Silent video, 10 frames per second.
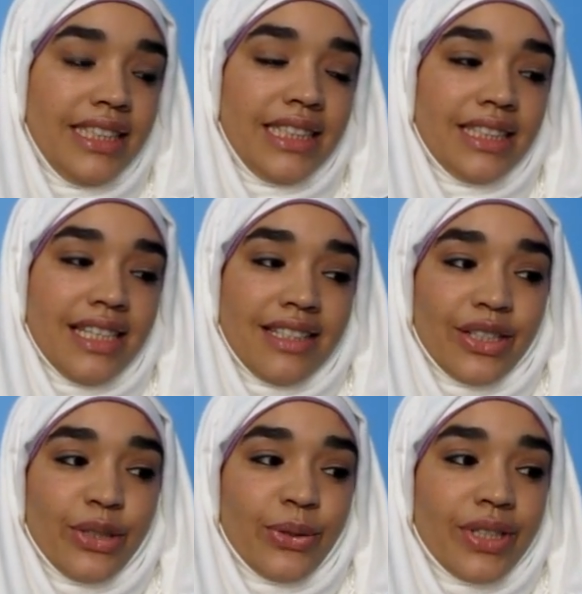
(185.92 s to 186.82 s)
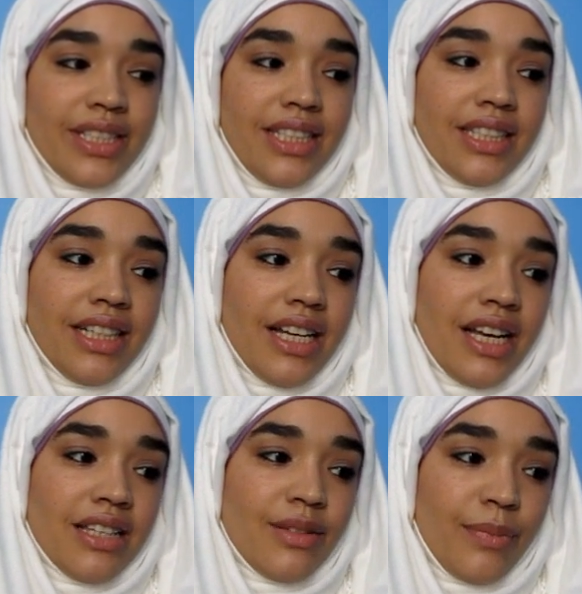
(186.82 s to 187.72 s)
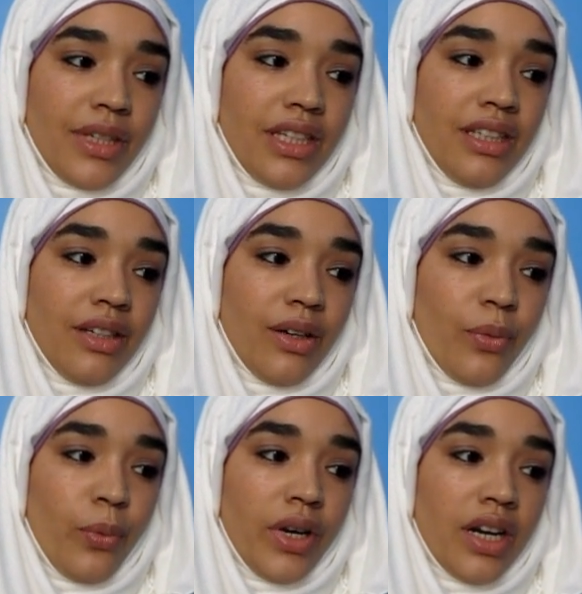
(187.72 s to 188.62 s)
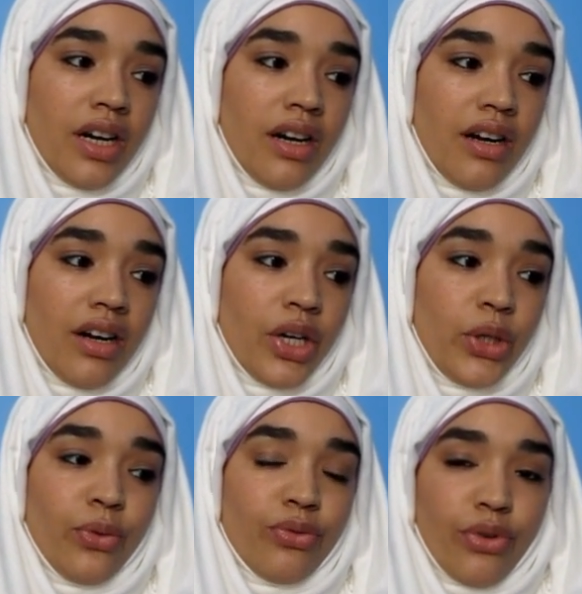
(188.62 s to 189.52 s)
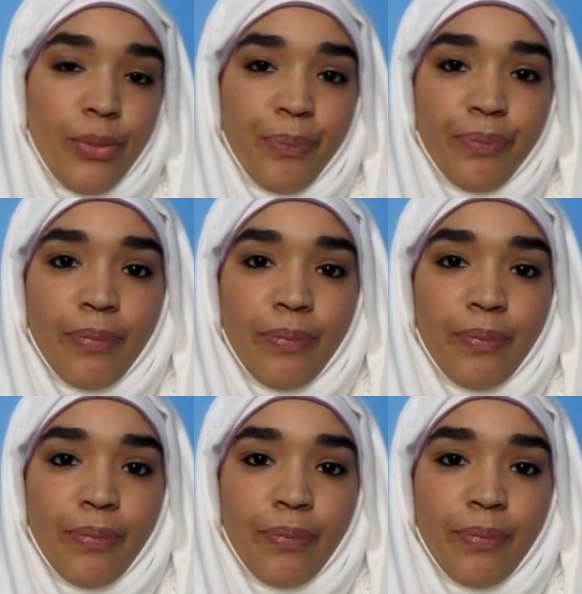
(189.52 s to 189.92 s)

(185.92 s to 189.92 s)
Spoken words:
Sister Nurdina asked me, where are you from?